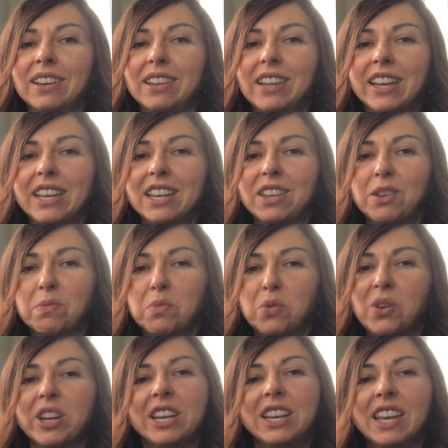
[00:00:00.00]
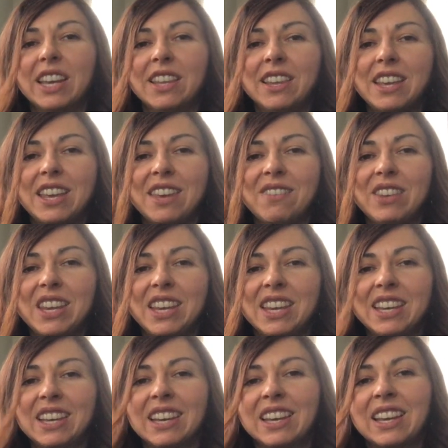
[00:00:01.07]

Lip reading: like in the morning and the evening,